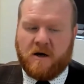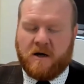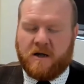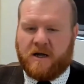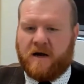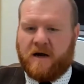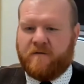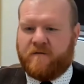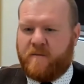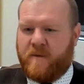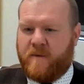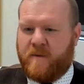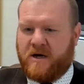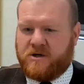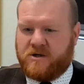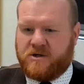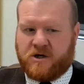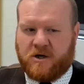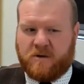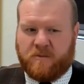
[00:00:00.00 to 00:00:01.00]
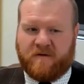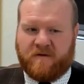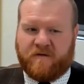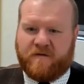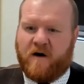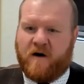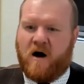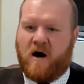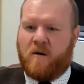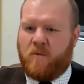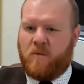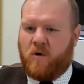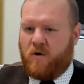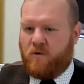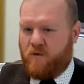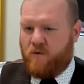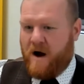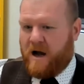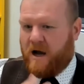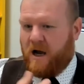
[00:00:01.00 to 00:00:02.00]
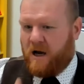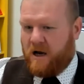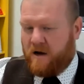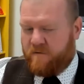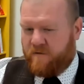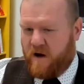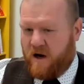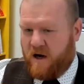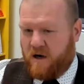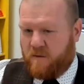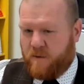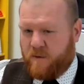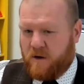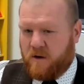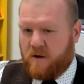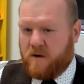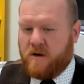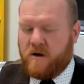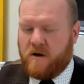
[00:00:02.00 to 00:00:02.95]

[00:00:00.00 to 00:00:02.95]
the information is going to be far more readily available